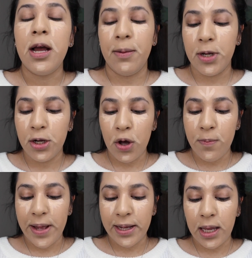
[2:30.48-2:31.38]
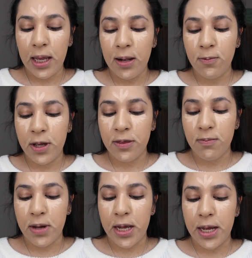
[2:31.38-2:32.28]
I'm gonna go back in with
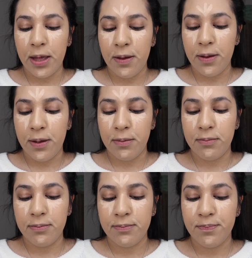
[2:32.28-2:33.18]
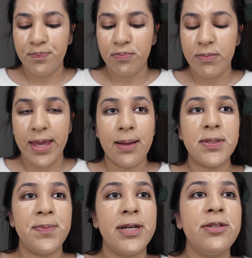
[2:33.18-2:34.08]
my makeup
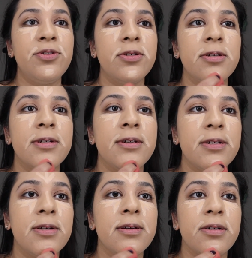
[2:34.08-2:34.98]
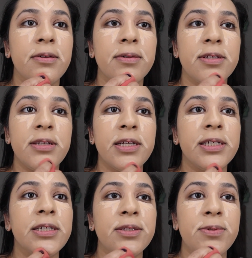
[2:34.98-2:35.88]
sponge over those
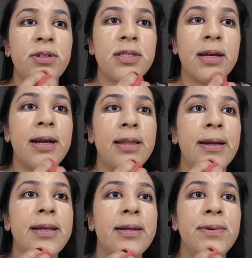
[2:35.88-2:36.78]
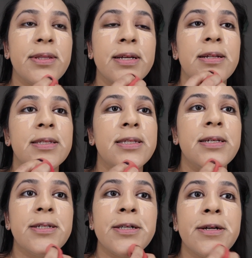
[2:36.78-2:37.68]
areas we just highlighted with the
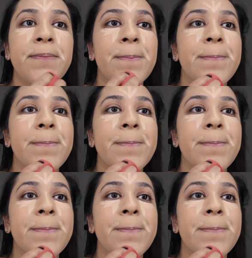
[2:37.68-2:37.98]
concealer